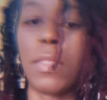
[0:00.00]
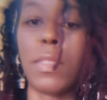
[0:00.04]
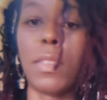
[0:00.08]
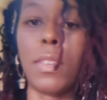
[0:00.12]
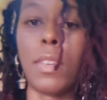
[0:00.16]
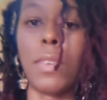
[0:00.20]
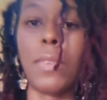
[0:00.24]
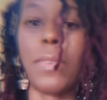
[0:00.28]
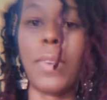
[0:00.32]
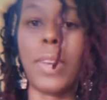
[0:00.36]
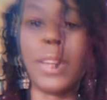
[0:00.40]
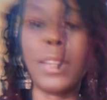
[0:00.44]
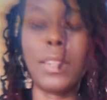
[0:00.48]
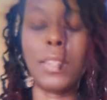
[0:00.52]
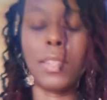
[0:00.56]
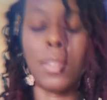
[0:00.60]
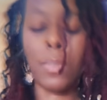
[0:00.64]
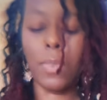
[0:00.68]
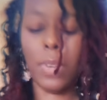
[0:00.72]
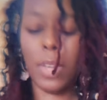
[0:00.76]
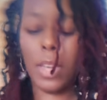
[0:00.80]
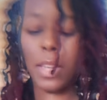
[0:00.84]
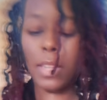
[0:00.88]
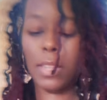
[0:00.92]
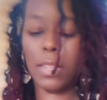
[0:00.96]
All right, so
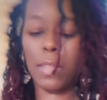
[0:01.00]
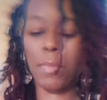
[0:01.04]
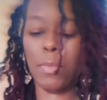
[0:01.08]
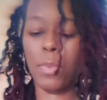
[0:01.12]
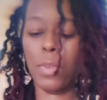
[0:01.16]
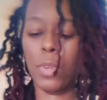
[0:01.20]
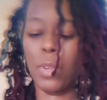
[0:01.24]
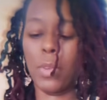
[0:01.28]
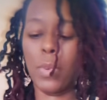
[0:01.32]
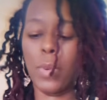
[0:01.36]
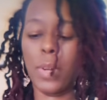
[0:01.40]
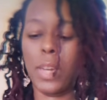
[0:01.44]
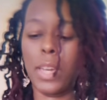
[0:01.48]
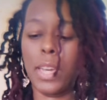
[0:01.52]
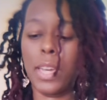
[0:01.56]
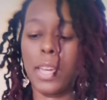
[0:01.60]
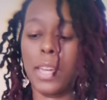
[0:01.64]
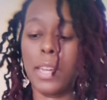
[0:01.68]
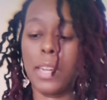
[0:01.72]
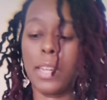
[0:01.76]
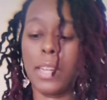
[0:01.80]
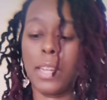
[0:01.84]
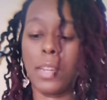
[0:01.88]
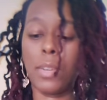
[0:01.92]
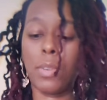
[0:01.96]
next I'm going to go
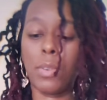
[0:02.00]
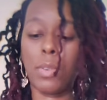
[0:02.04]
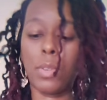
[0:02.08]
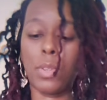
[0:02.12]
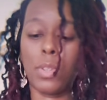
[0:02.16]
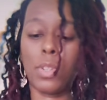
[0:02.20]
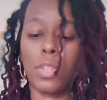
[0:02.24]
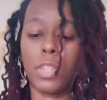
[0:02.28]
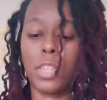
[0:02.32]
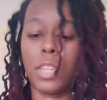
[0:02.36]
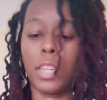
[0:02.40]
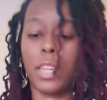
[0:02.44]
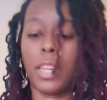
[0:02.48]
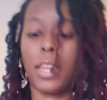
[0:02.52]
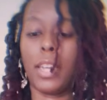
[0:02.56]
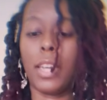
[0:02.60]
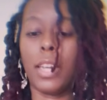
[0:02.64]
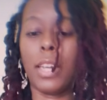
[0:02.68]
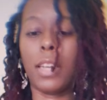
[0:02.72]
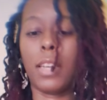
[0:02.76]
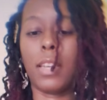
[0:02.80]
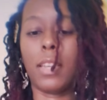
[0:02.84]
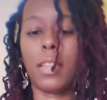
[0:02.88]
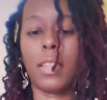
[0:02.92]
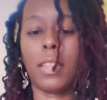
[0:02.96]
ahead and
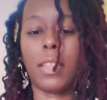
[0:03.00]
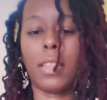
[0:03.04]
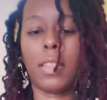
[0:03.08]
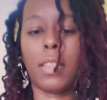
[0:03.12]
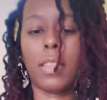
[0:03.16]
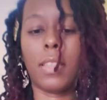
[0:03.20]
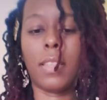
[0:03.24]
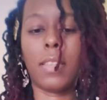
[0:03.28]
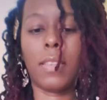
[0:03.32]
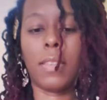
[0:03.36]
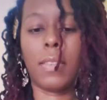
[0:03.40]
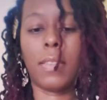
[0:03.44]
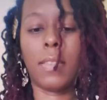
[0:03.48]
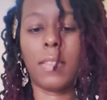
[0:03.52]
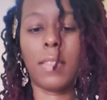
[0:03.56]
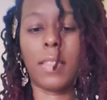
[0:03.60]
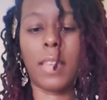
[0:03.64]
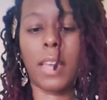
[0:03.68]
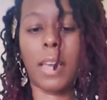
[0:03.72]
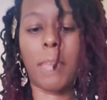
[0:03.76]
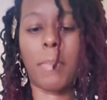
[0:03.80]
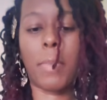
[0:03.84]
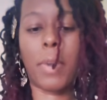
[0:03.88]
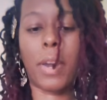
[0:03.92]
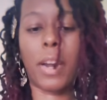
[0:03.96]
crochet
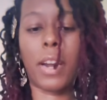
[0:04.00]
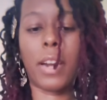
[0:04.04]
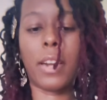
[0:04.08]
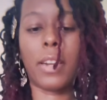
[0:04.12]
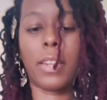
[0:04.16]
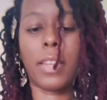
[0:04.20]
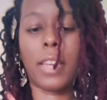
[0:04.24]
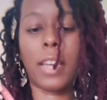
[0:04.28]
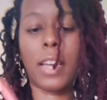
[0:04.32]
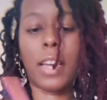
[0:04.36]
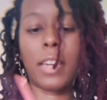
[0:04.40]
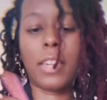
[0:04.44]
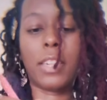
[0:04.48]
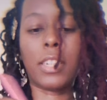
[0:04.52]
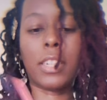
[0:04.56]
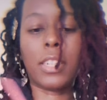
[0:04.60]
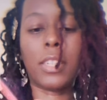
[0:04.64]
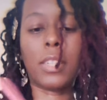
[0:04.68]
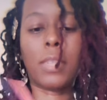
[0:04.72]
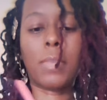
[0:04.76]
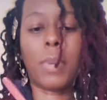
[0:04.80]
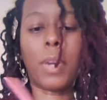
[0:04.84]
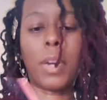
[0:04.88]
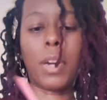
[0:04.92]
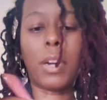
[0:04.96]
that part that I
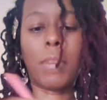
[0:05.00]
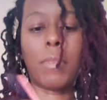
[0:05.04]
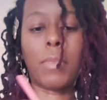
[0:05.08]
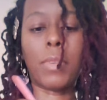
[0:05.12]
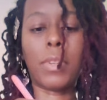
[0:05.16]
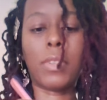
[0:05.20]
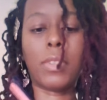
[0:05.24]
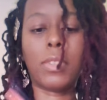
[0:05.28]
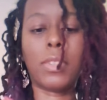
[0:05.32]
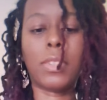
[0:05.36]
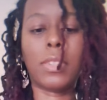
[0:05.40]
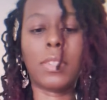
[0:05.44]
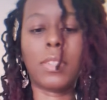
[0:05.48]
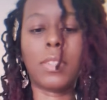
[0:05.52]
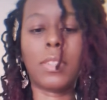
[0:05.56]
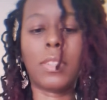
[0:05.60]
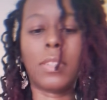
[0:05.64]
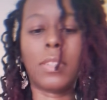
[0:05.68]
just palm rolled.